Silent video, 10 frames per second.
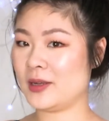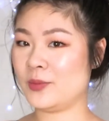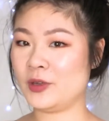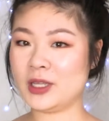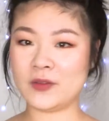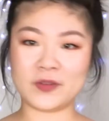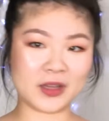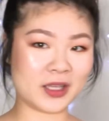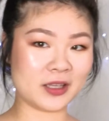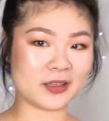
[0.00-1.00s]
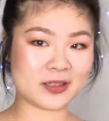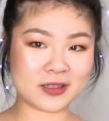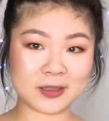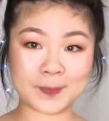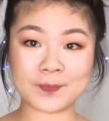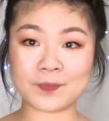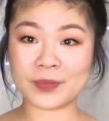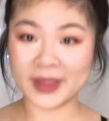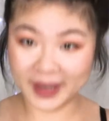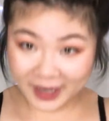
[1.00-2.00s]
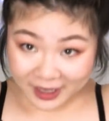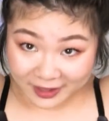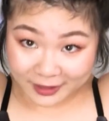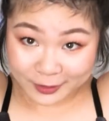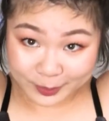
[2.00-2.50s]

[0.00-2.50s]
really feeling this, like little